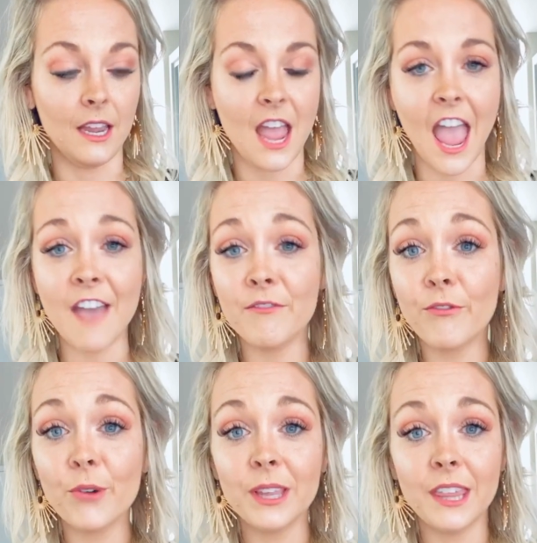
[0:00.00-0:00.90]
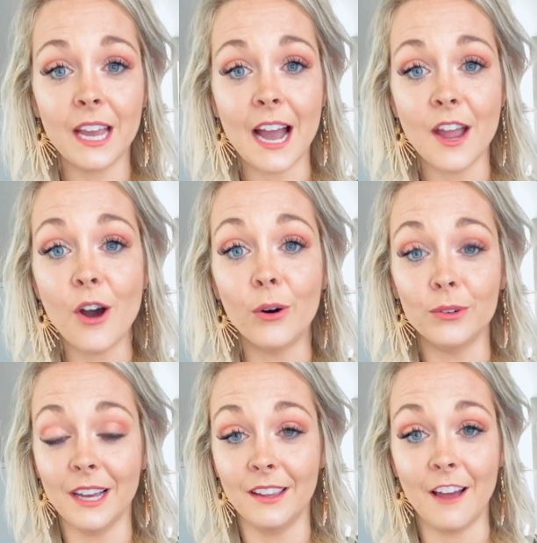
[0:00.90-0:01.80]
Everything I owned,
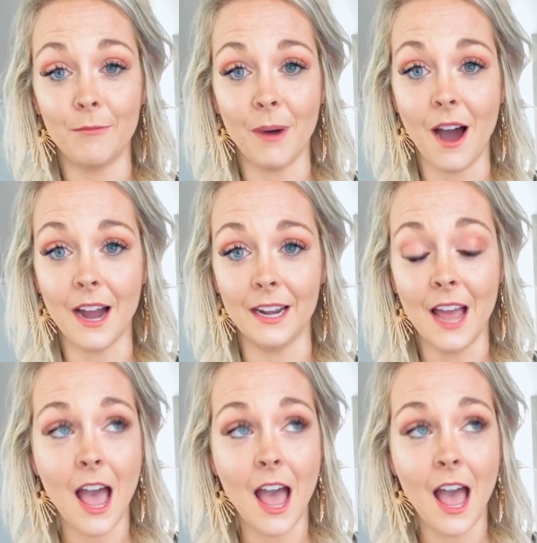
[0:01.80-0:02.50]
I left behind.